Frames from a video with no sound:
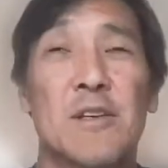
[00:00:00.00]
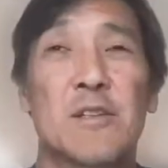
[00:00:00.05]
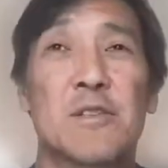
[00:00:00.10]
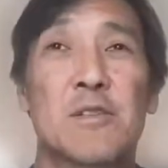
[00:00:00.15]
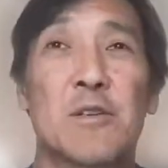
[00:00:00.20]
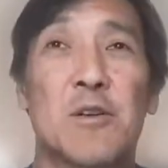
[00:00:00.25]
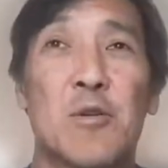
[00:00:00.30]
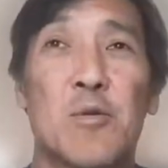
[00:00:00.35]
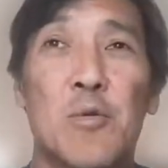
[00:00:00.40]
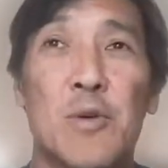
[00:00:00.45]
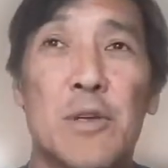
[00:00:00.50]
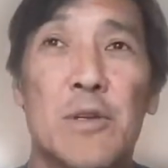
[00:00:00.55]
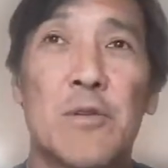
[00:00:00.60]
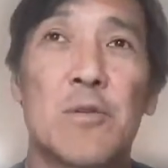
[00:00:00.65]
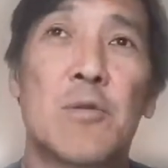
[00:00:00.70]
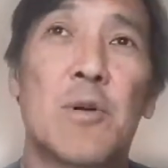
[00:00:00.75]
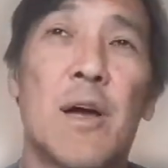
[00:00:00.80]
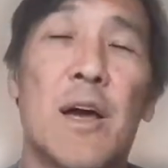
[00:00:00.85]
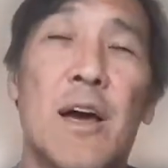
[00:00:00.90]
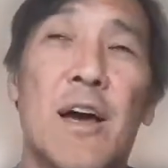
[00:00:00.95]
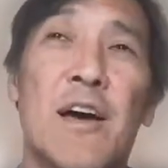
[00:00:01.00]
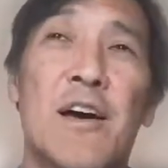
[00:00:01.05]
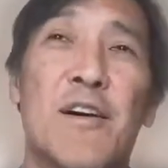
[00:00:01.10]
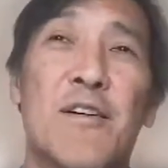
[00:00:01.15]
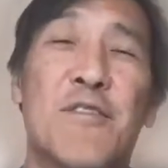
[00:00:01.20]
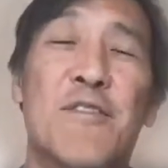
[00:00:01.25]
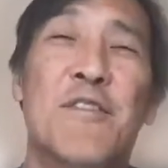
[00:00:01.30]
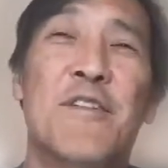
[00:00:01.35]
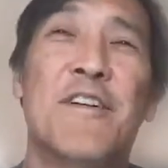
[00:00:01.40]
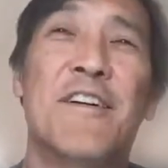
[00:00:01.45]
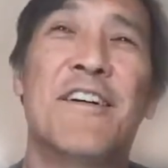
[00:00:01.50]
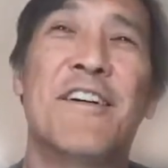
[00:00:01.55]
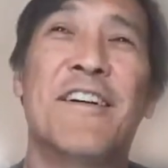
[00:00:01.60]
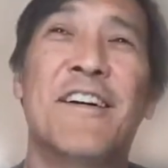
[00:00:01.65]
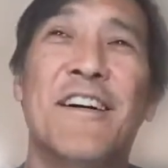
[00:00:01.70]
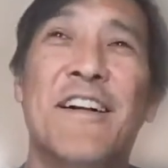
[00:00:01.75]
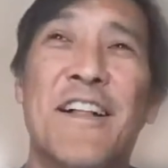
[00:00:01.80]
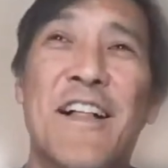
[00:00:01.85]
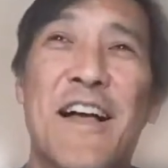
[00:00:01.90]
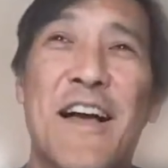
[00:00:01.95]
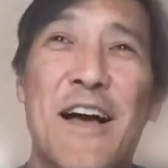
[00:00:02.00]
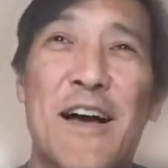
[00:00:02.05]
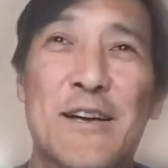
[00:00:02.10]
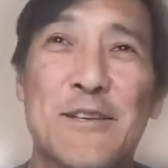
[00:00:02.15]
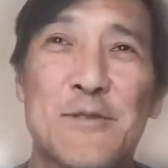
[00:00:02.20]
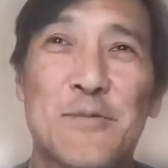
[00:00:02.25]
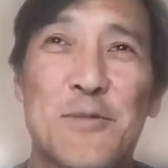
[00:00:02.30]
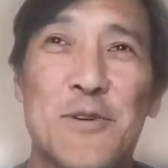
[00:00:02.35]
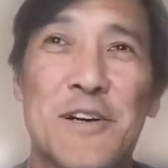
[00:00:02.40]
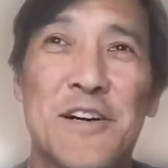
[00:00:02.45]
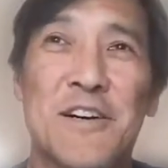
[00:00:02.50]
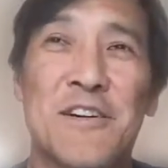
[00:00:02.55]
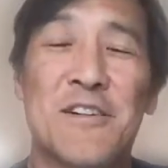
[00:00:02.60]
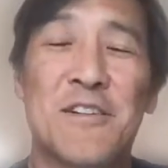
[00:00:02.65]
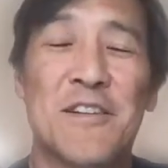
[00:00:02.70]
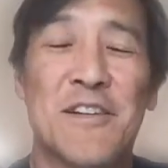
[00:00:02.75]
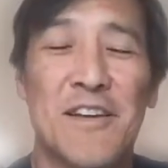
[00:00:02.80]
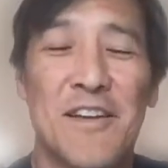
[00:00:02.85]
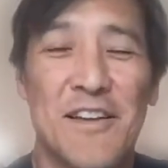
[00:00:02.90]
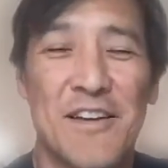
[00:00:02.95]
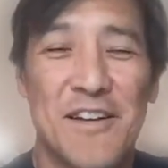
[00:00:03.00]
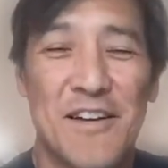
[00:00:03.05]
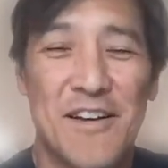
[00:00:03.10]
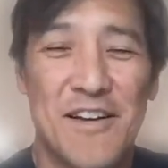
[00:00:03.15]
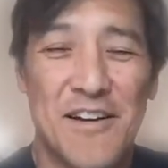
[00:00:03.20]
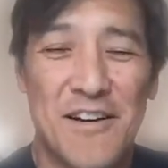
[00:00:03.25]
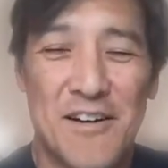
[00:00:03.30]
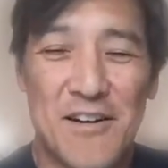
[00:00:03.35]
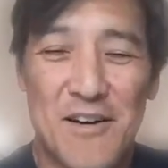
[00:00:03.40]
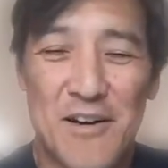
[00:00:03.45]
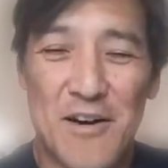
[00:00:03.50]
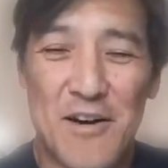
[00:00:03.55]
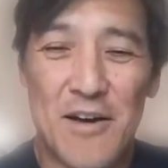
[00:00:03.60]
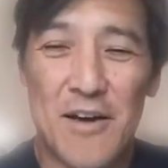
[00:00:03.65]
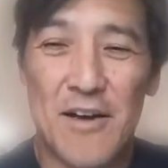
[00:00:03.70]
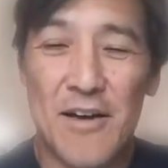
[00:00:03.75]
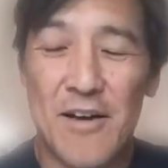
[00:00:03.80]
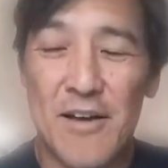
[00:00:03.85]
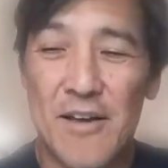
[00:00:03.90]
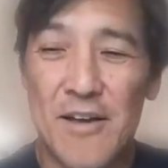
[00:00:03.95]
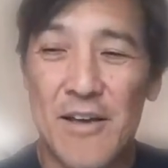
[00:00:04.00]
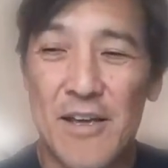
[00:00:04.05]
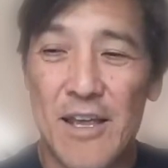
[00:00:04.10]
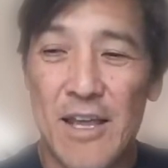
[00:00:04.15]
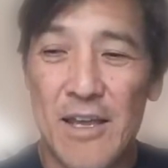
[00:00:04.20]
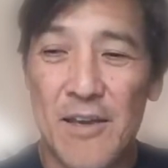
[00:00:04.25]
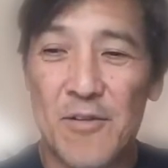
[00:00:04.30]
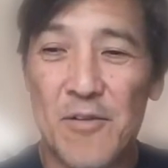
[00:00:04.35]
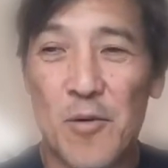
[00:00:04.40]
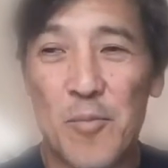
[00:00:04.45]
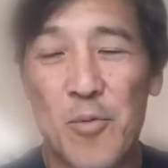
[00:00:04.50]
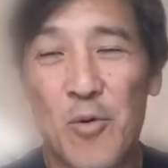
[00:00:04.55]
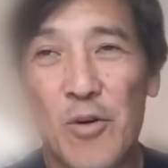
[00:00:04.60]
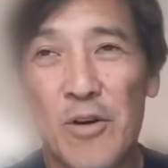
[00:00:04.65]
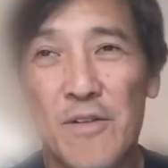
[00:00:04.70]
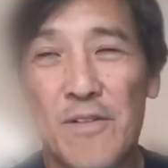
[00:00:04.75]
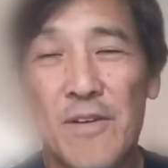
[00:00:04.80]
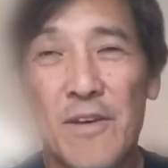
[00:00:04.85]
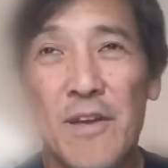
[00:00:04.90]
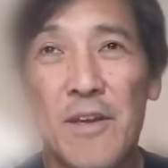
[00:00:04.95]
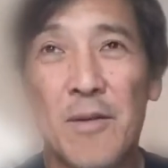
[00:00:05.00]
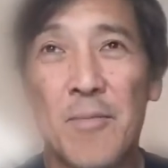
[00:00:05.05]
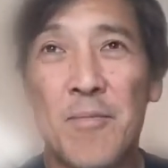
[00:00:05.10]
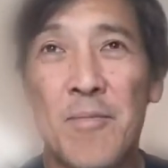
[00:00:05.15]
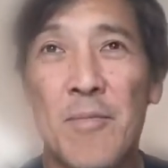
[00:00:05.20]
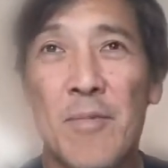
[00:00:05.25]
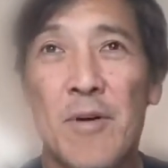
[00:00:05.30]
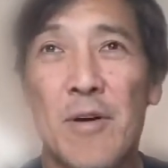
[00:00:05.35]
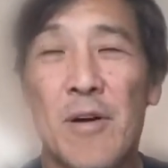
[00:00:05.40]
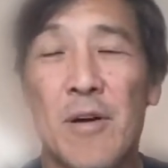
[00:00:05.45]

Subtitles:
So we do have as well a support team.